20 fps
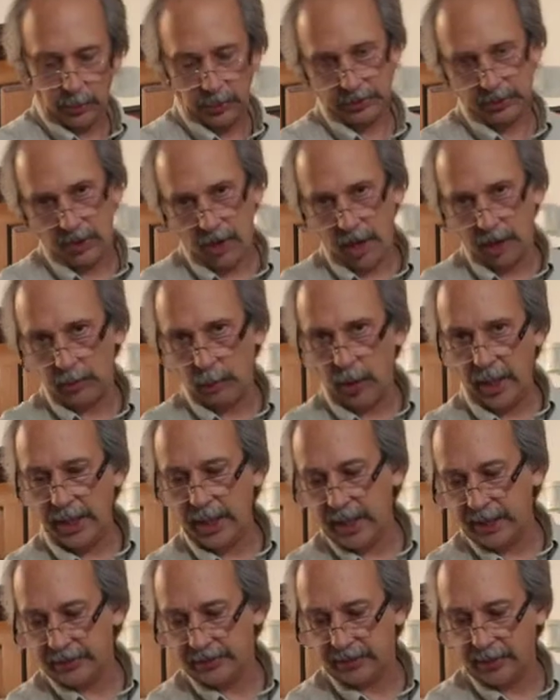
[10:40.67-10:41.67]
called one
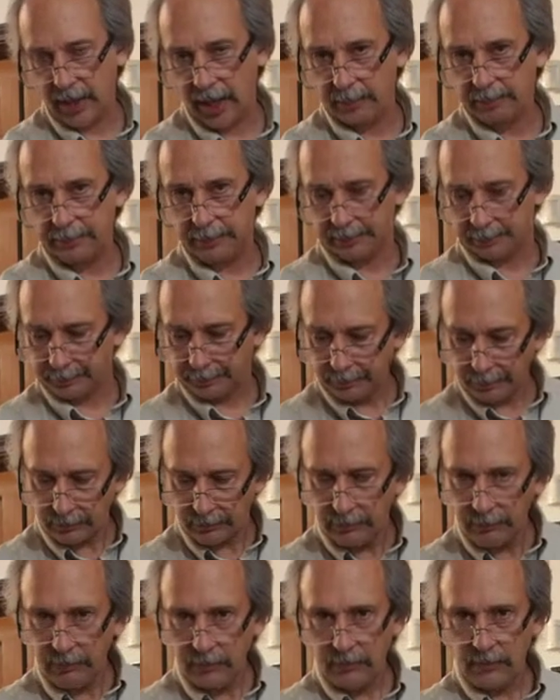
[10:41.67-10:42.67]
f-stop
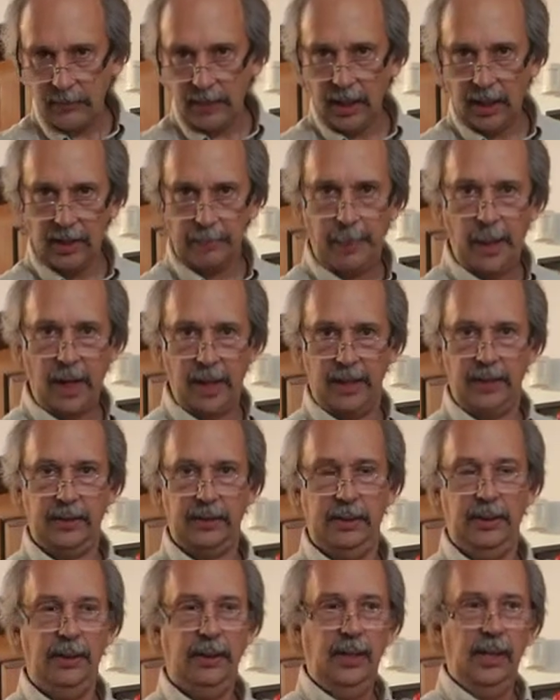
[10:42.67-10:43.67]

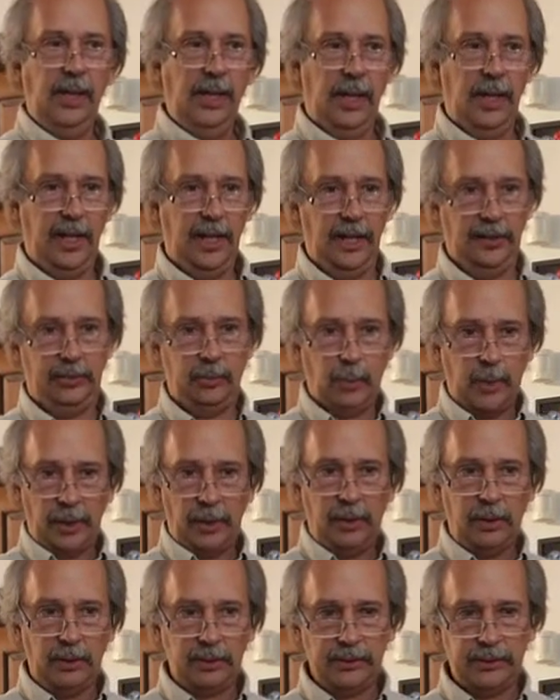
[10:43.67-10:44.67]
apart. It's one
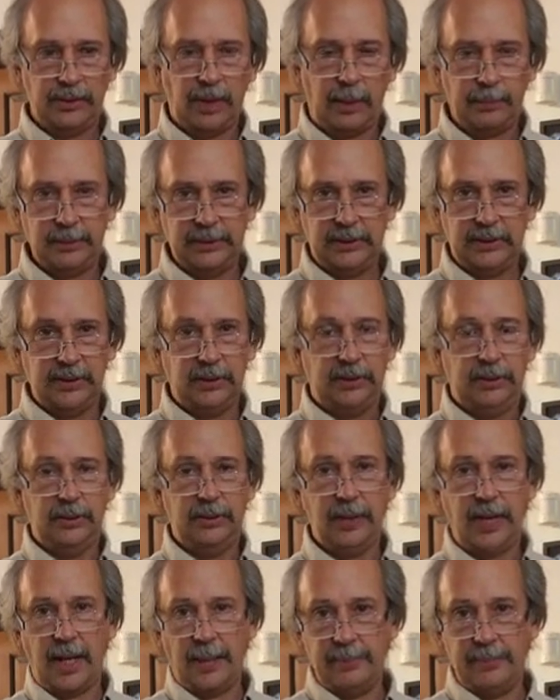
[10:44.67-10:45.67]
whole stop, which is 2
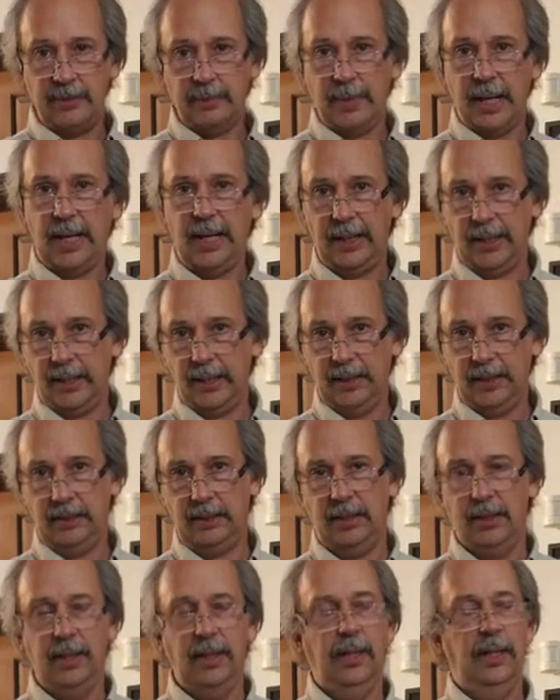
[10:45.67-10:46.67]
times the amount of
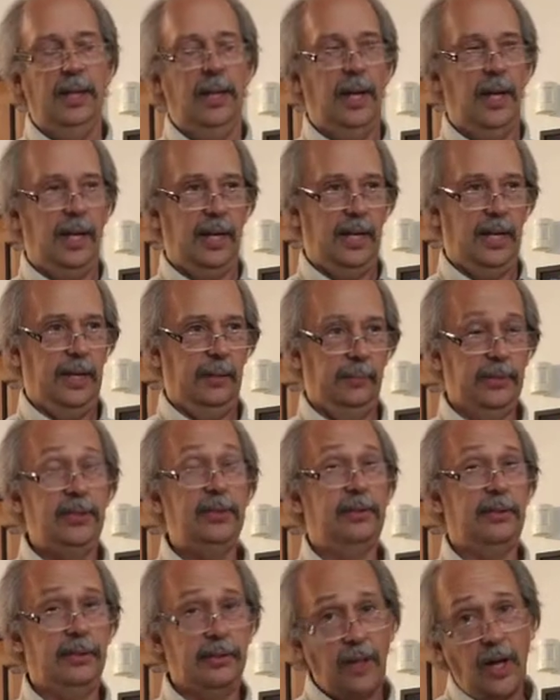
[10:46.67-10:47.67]
light, which
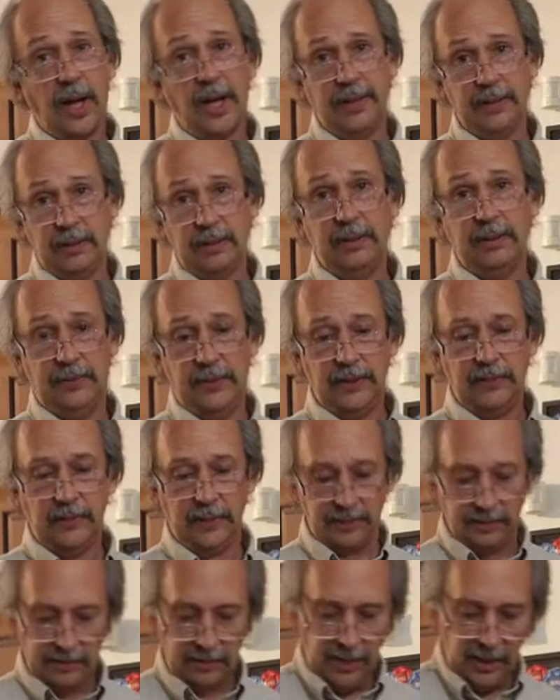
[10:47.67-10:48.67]
is a lot of
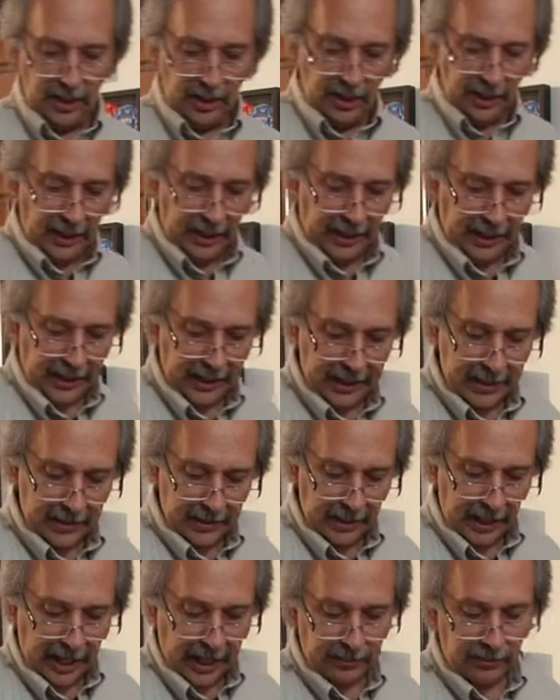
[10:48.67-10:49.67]
difference. And
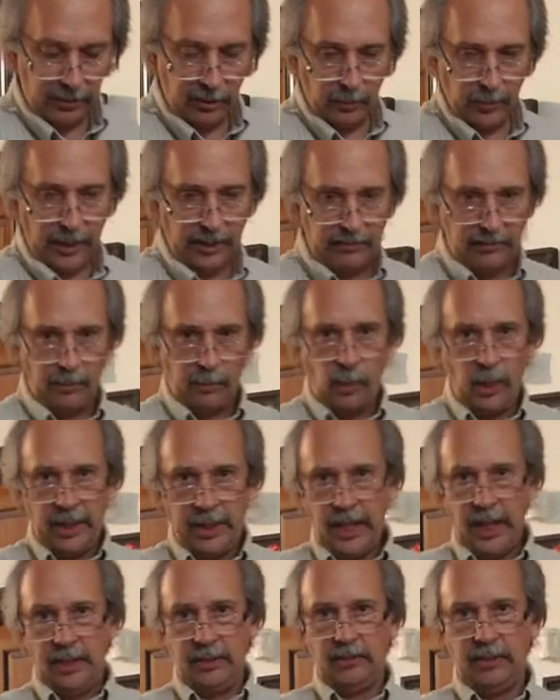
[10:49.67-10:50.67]
as you went from
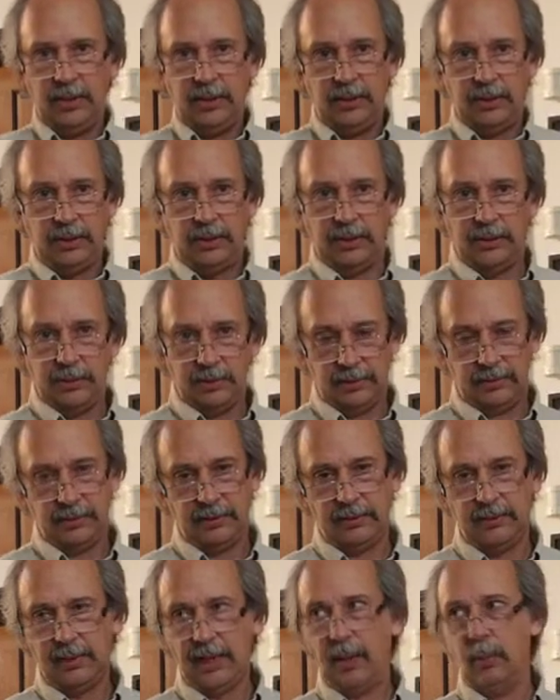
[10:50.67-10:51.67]
100, let's
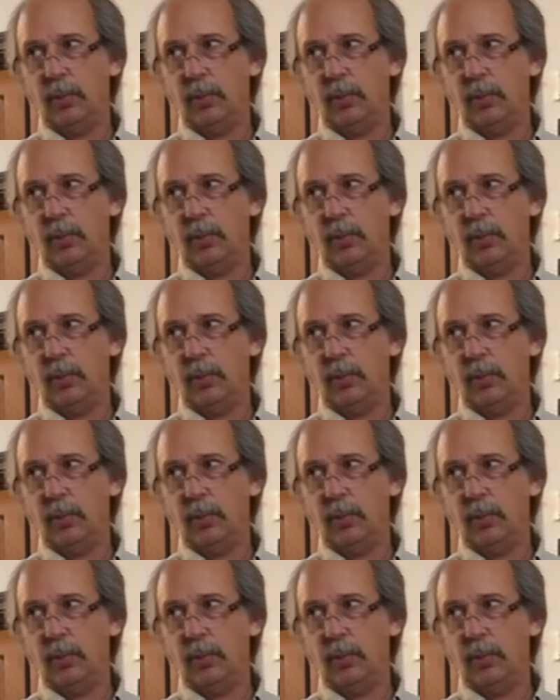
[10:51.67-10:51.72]
just say